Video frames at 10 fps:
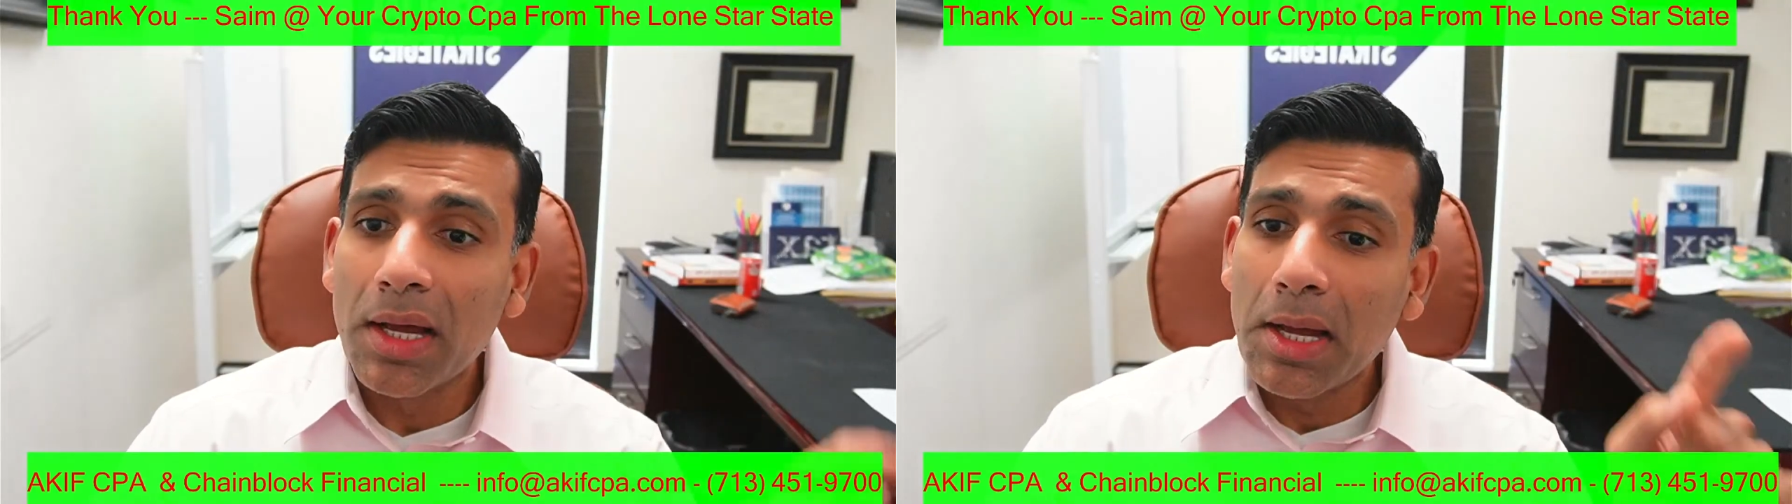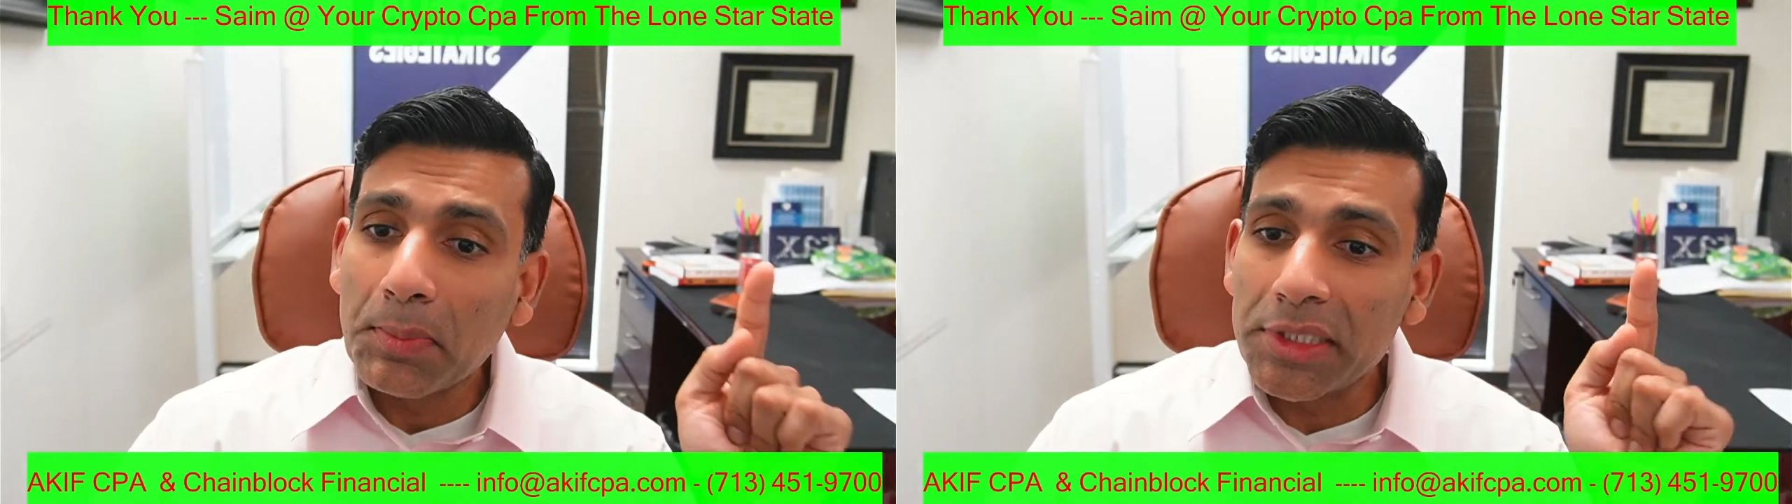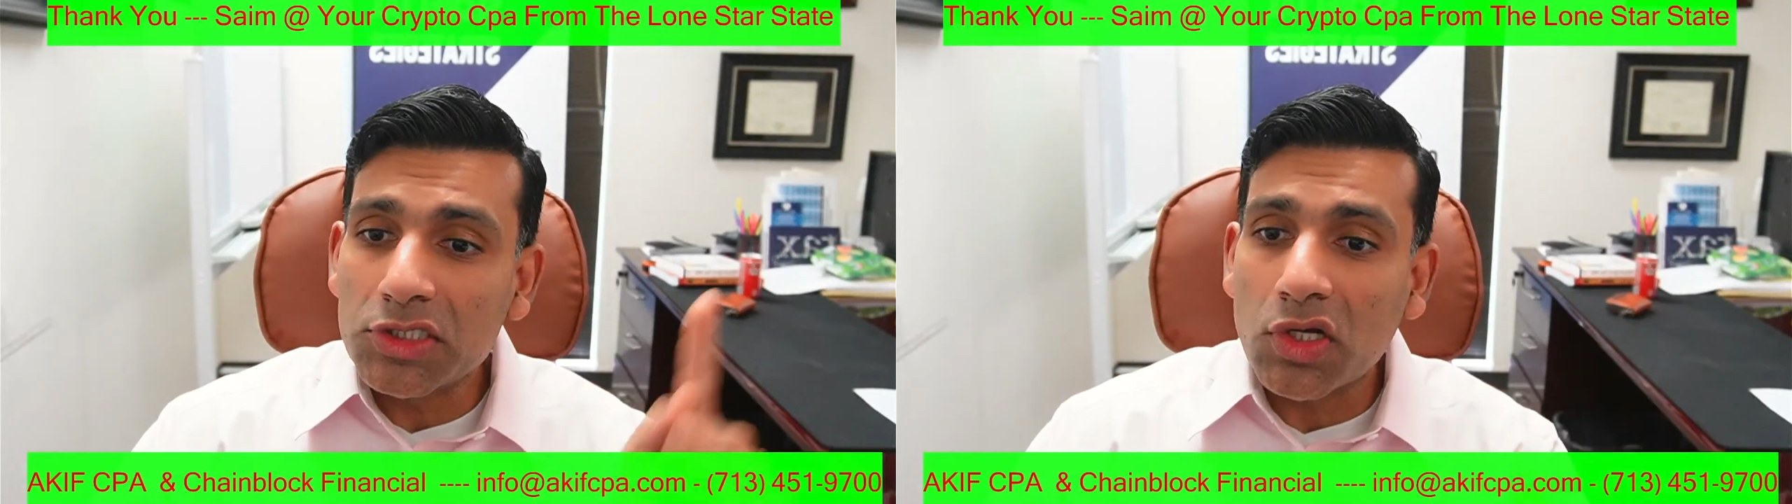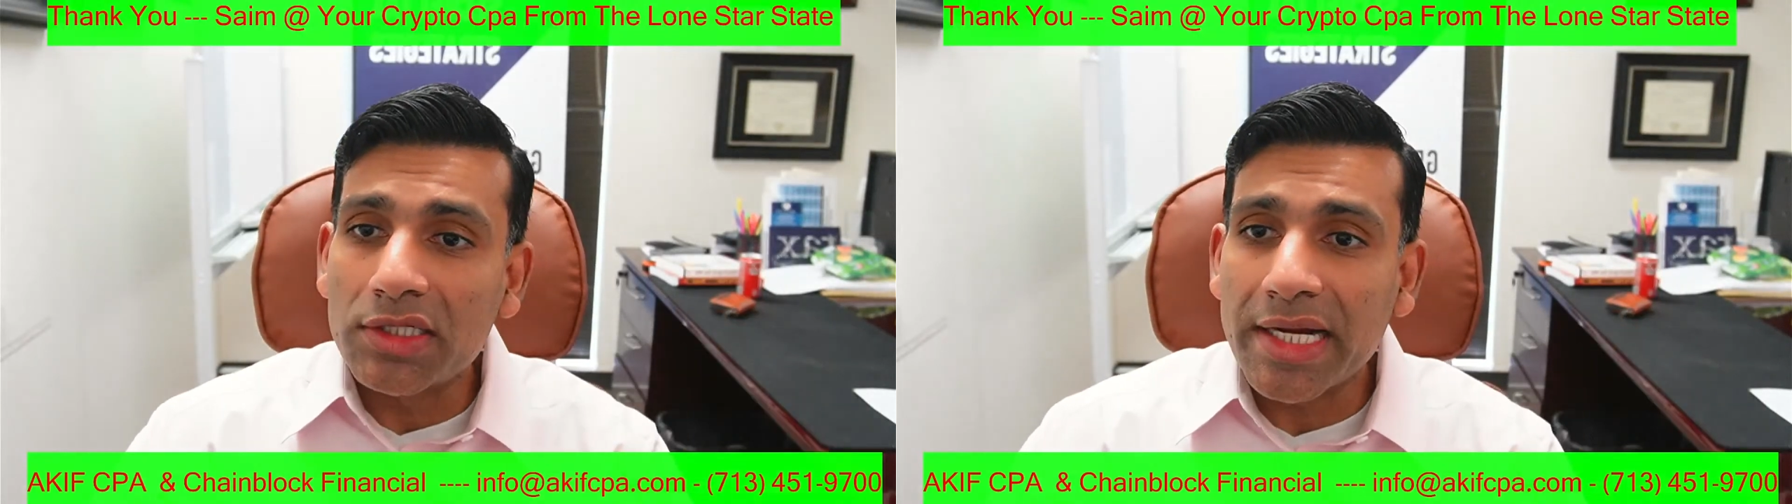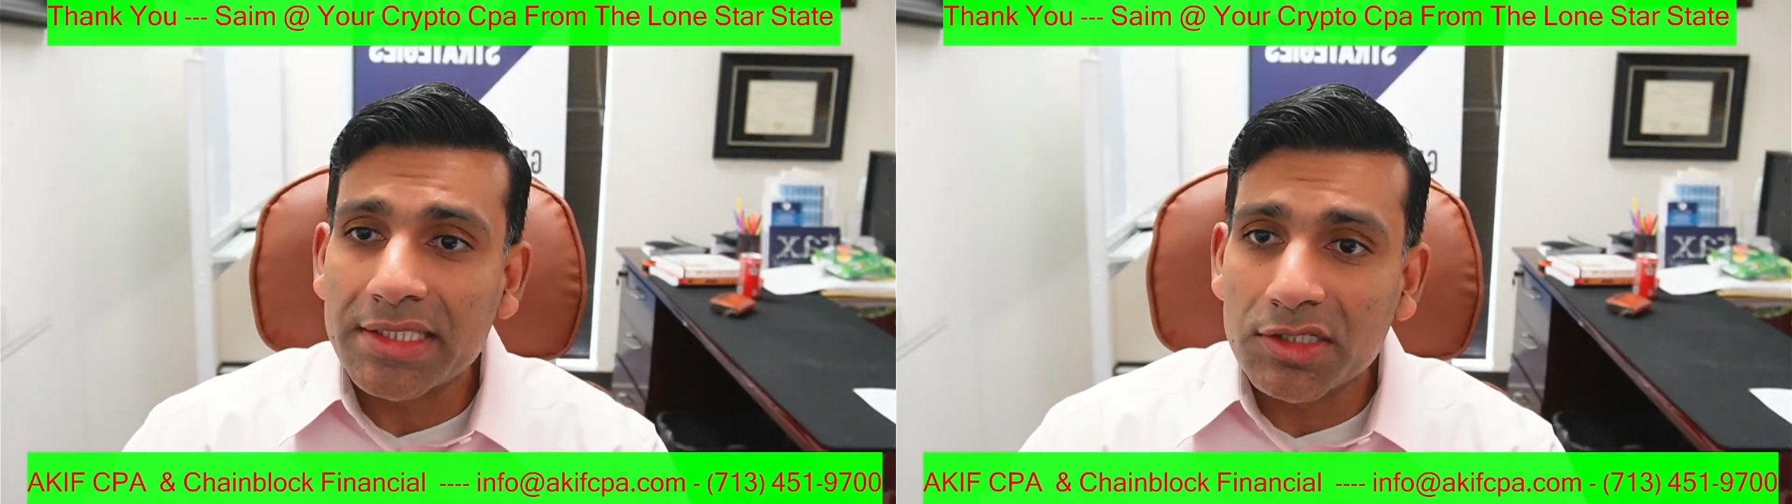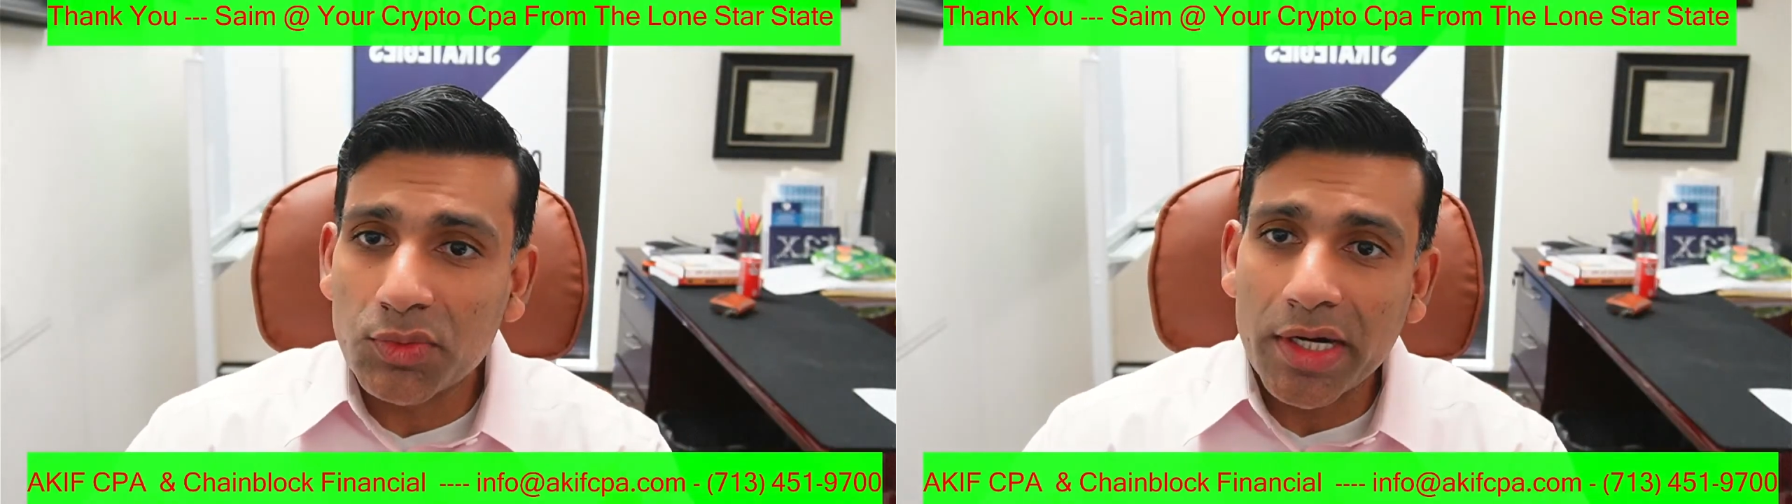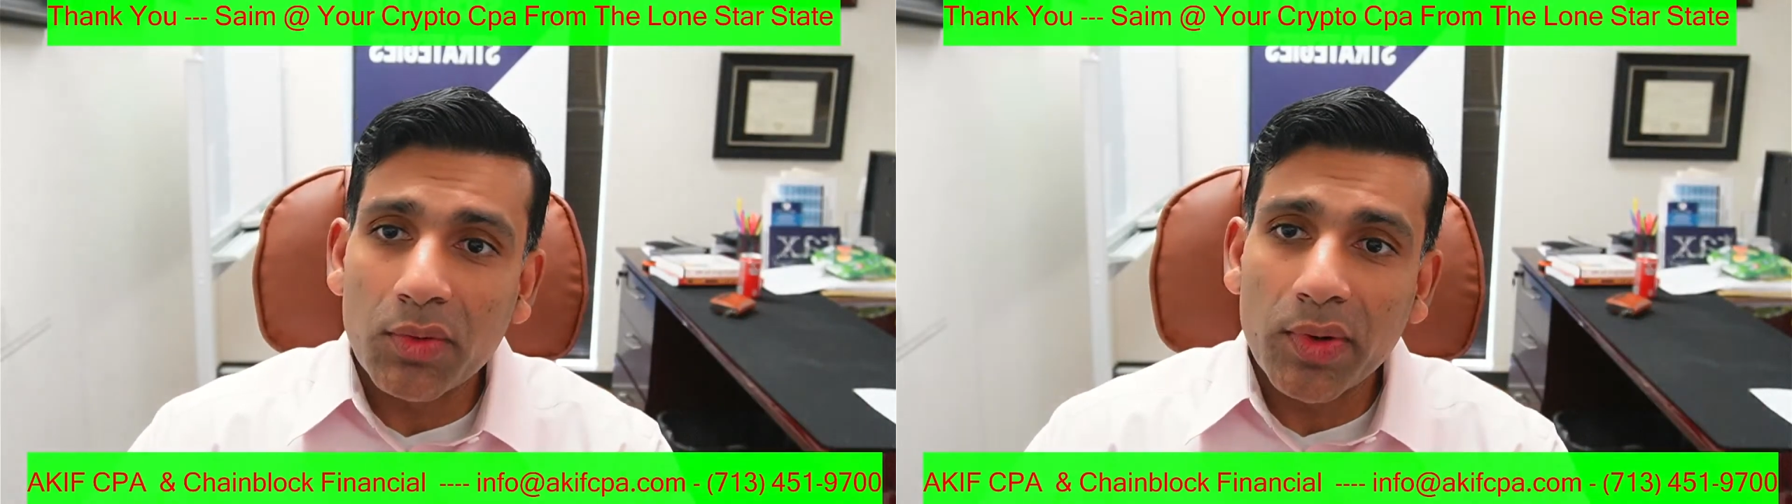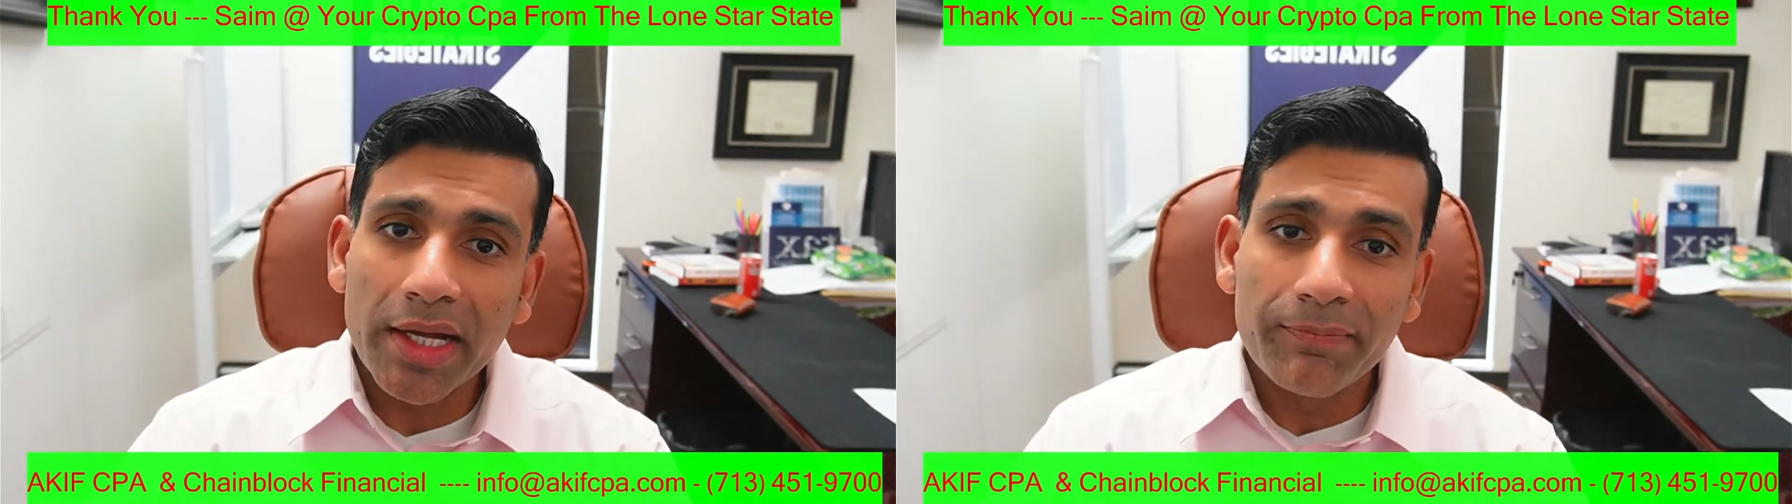please contact us right away.